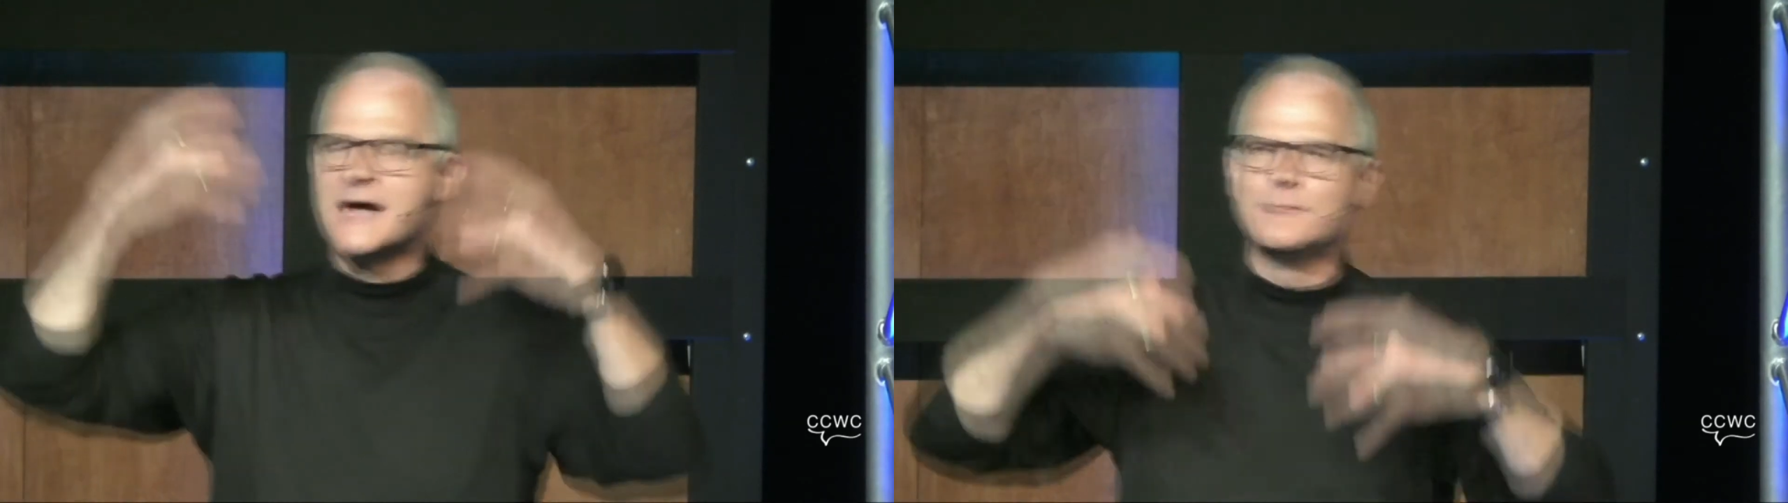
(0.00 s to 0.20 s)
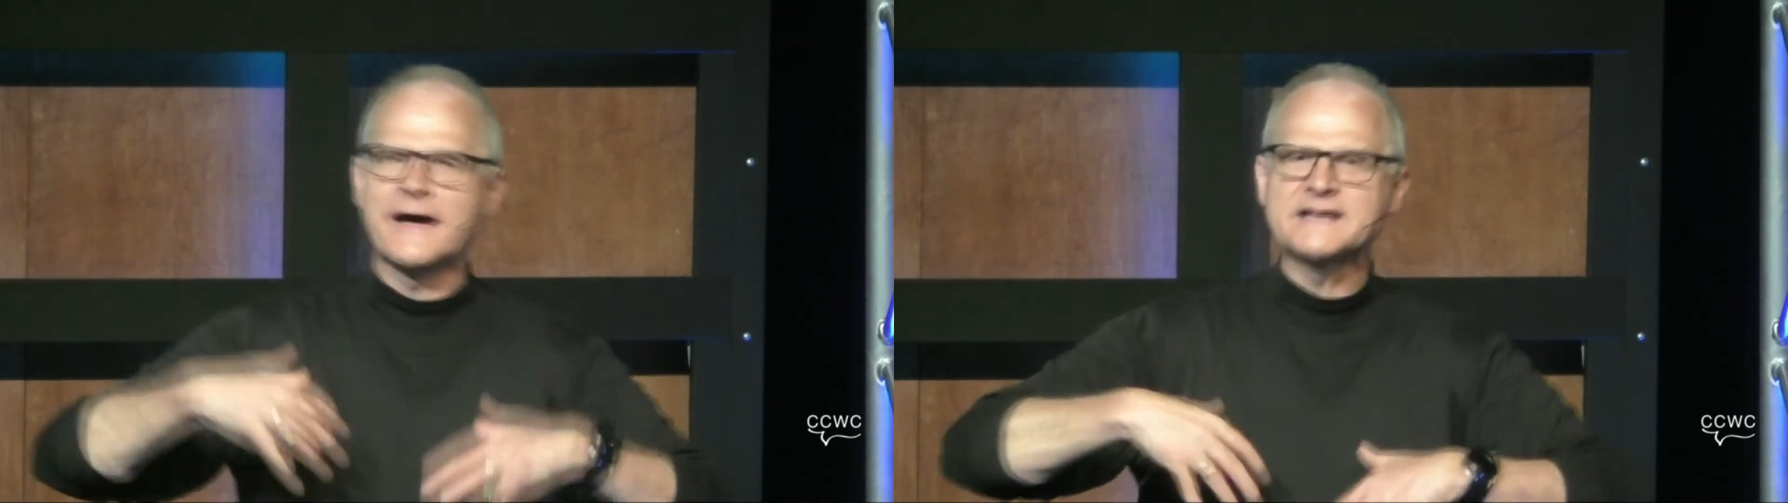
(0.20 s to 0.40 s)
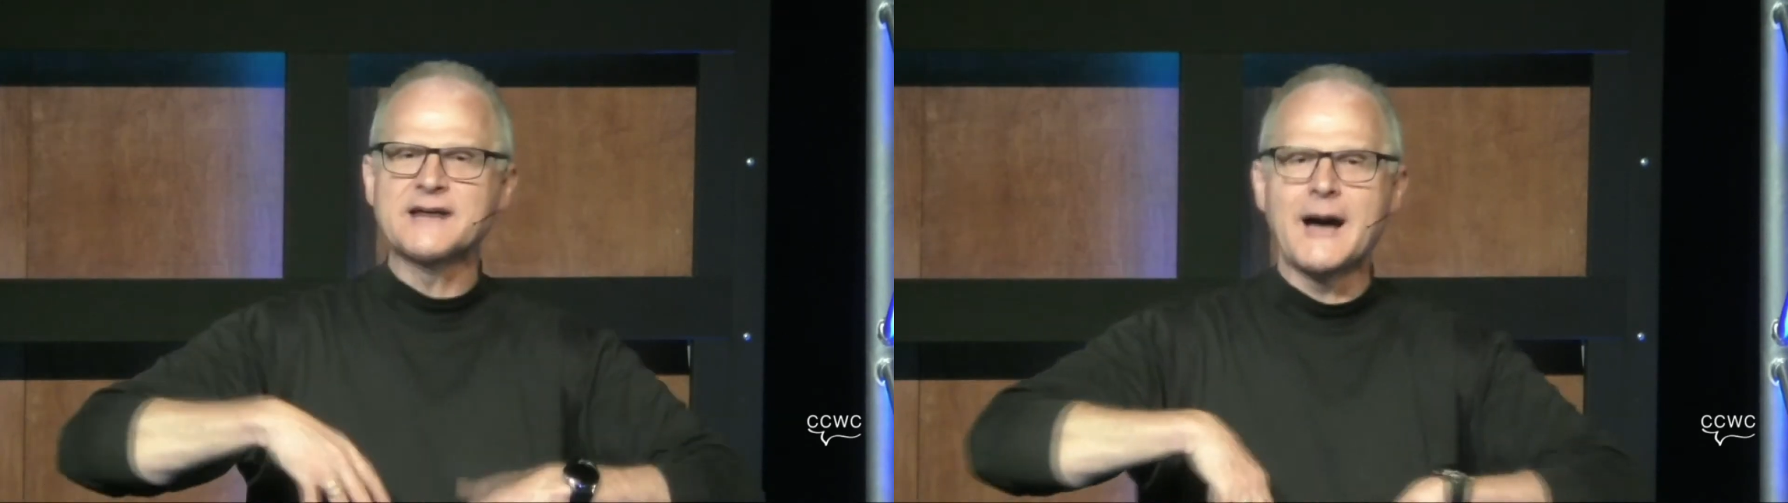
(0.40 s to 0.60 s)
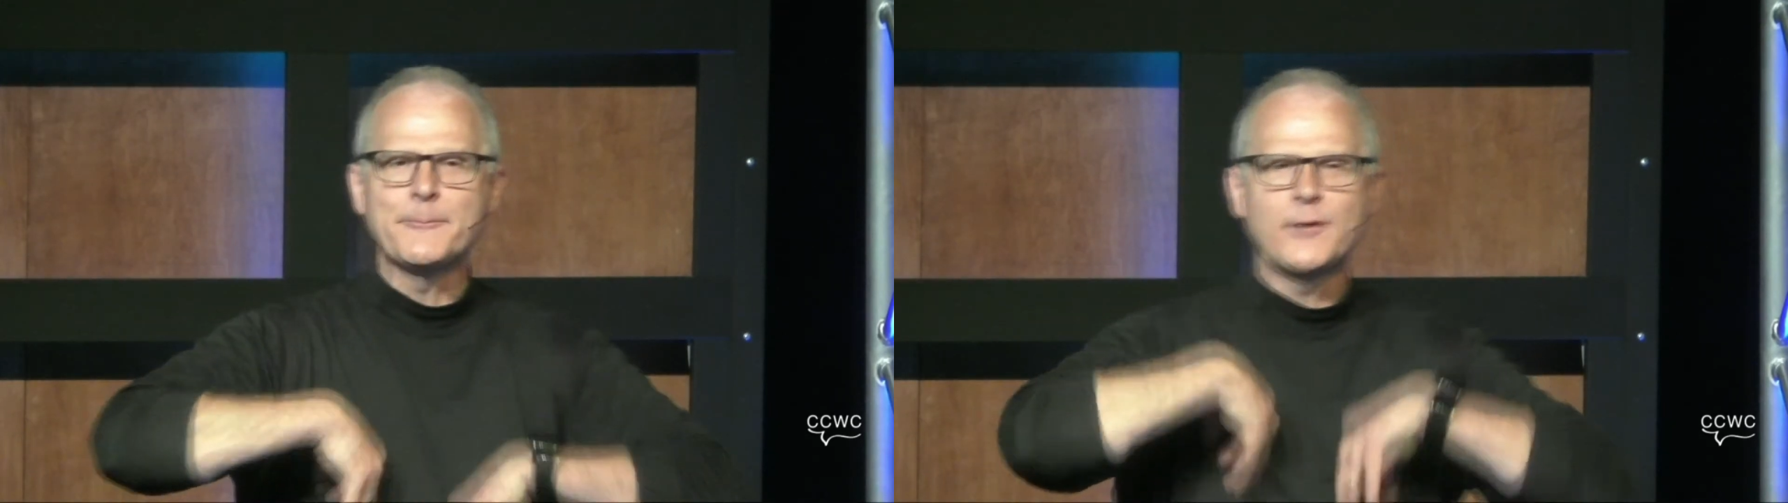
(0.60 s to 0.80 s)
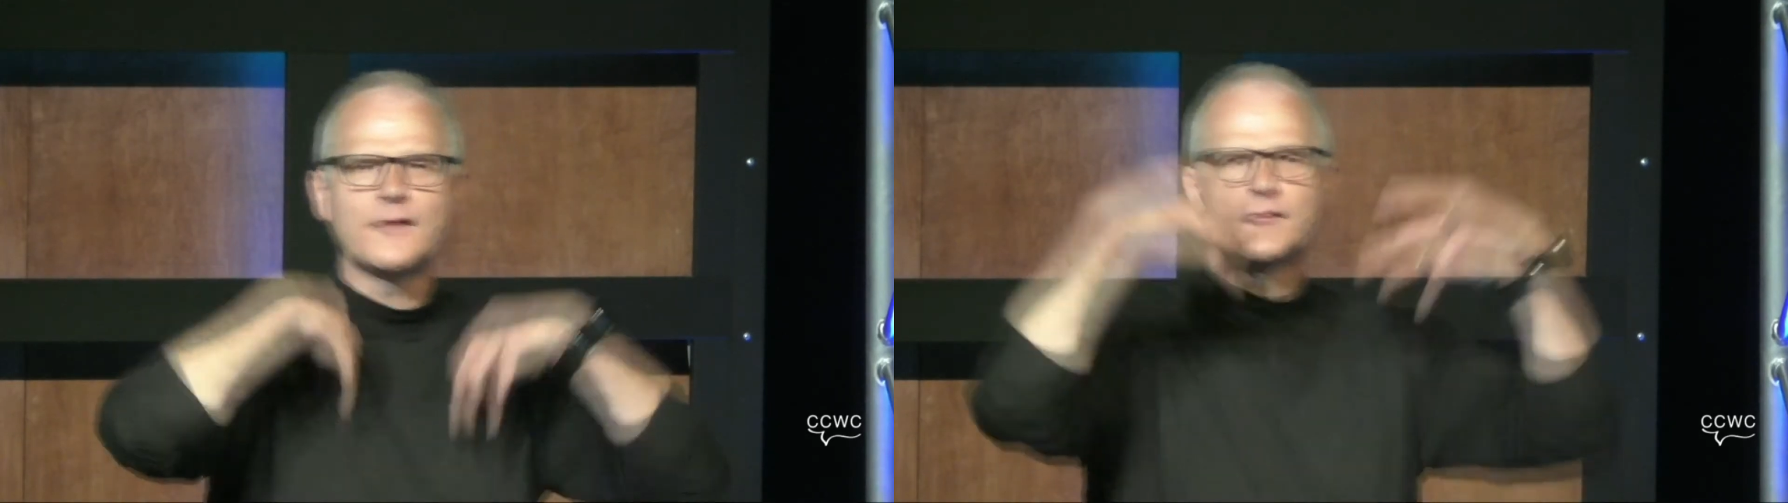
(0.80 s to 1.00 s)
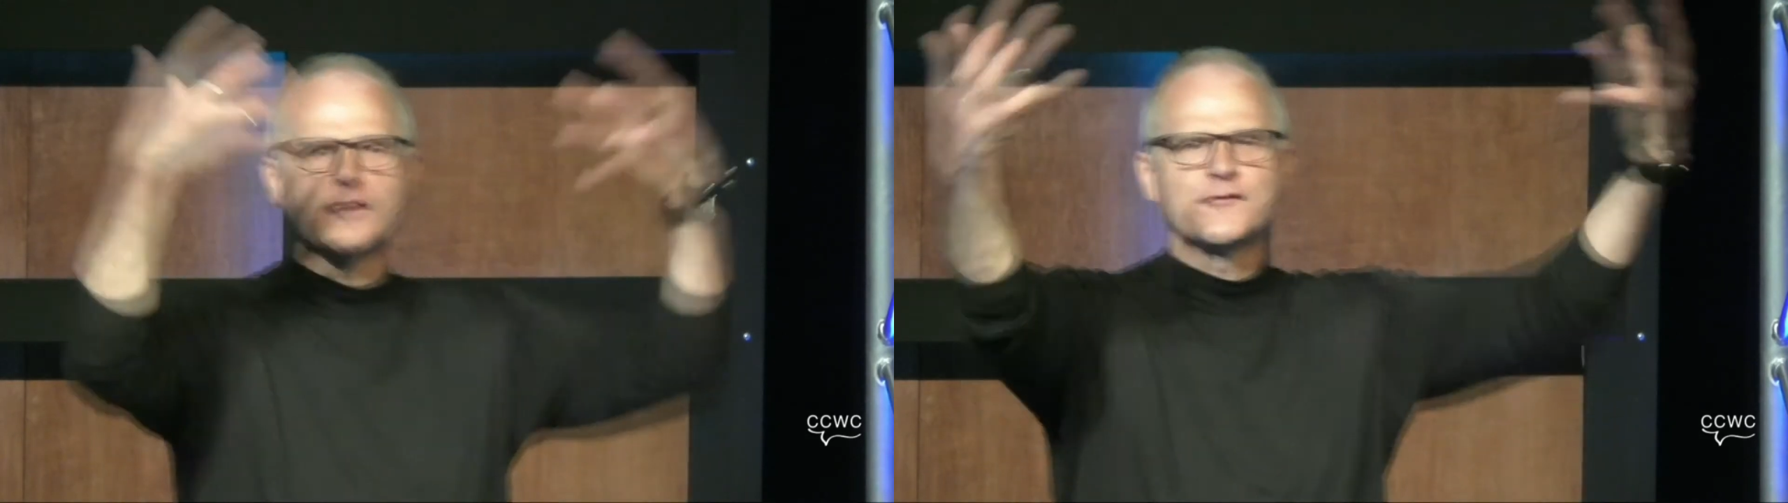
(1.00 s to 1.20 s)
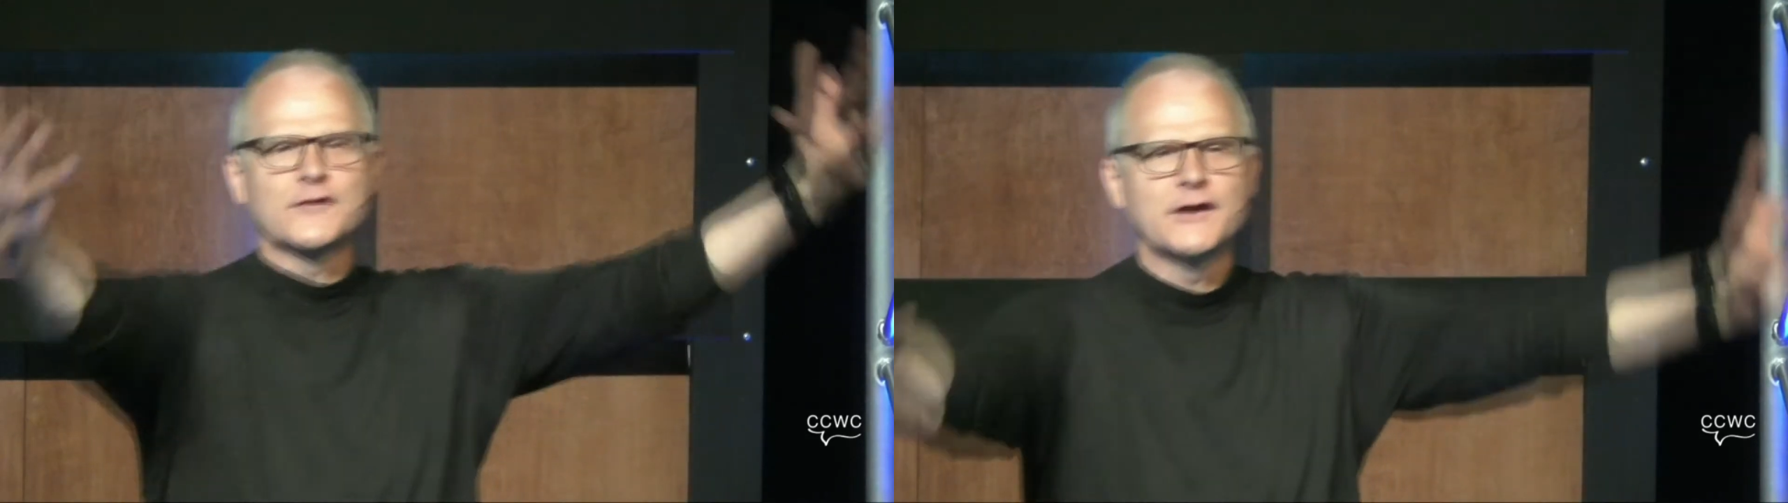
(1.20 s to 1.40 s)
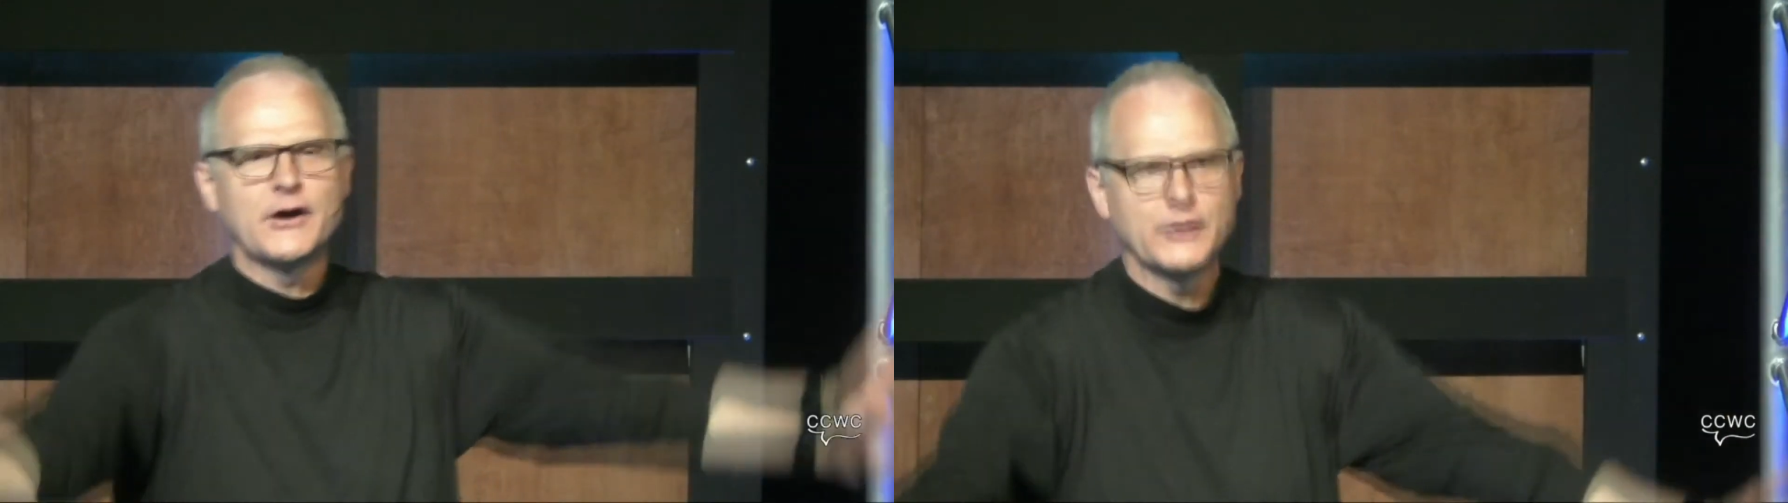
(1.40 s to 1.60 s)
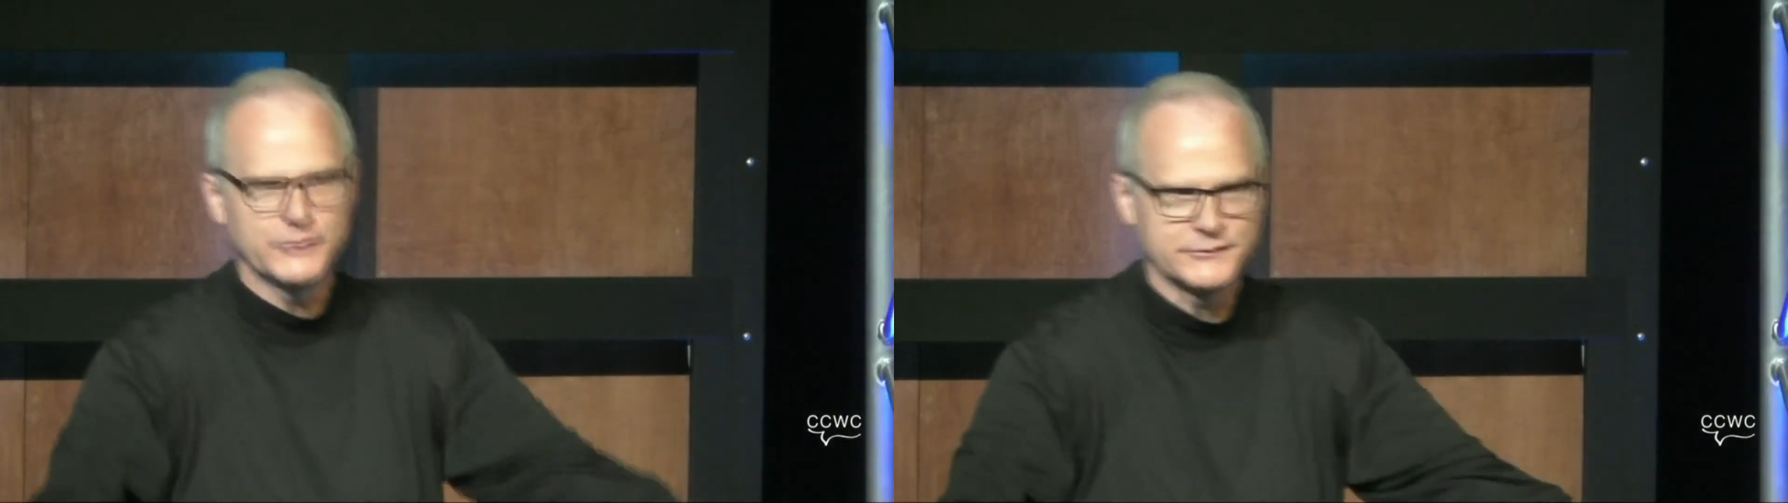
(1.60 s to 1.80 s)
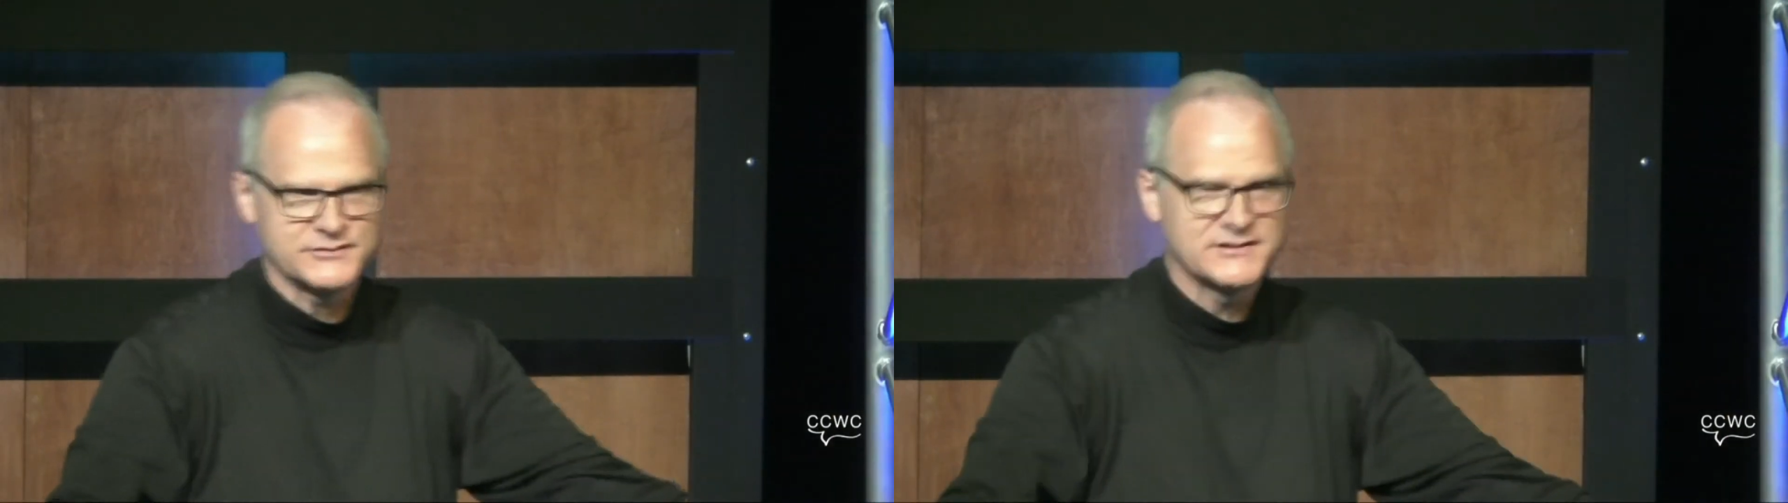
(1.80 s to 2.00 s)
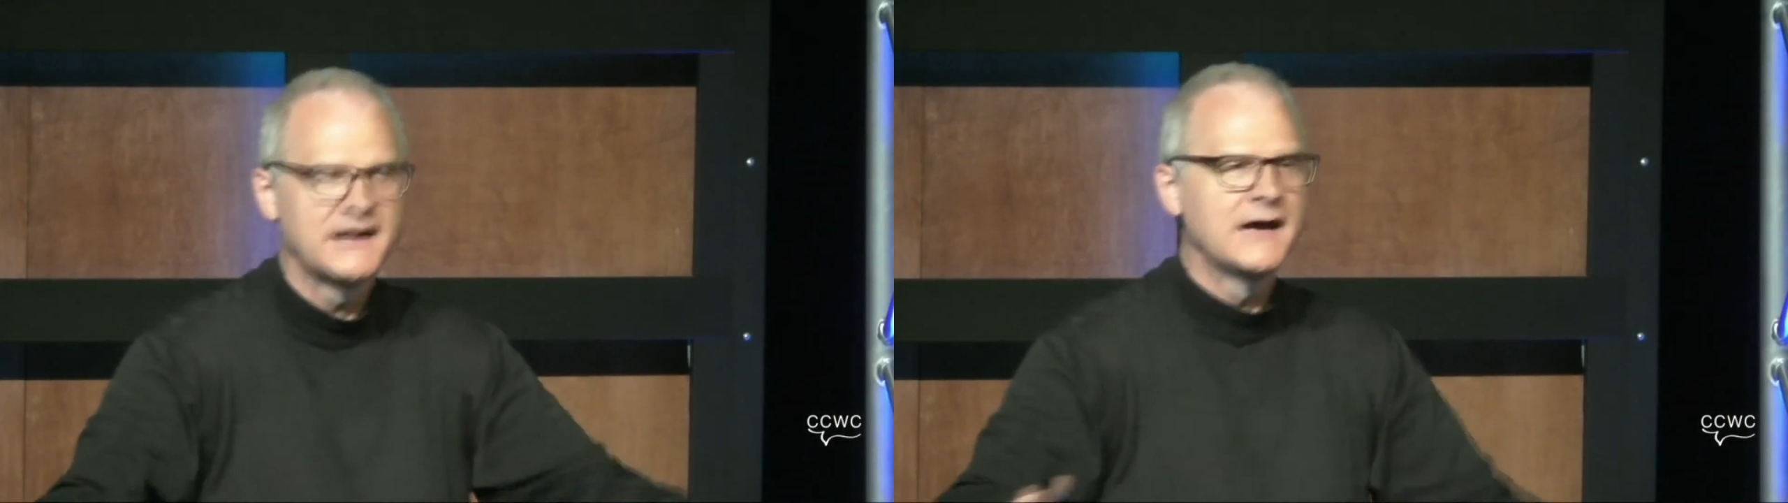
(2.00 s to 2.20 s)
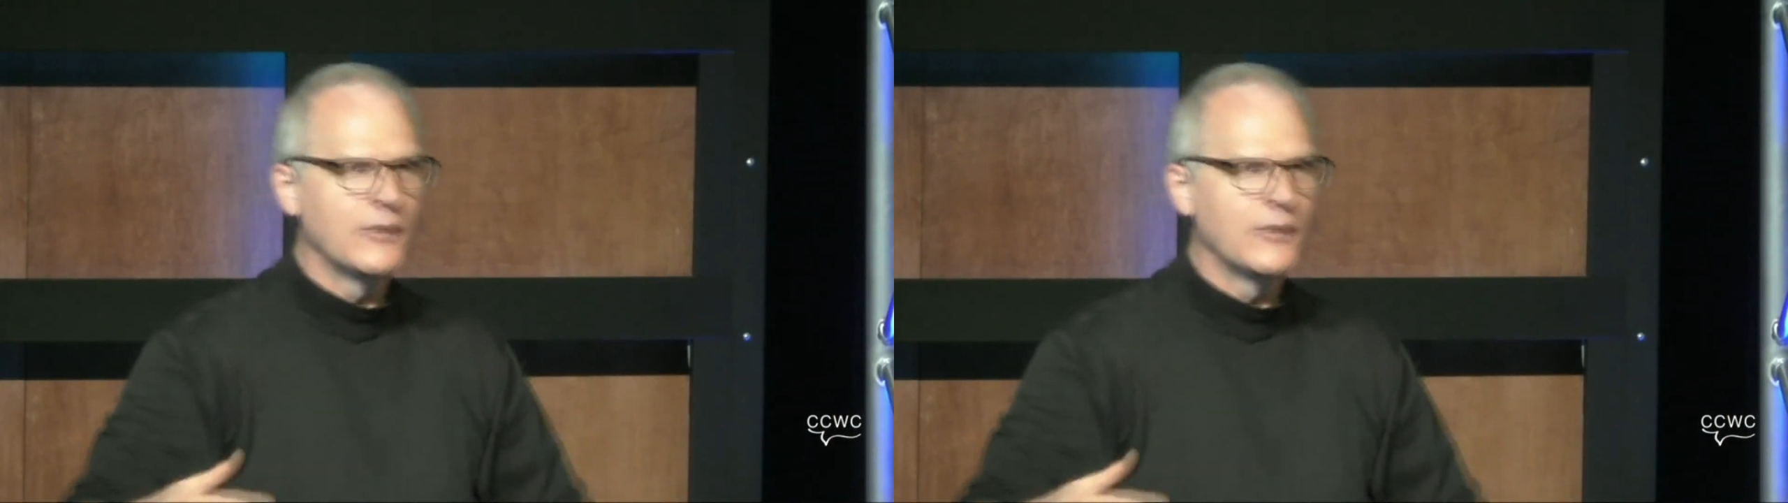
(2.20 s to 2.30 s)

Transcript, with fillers: My cup overflows.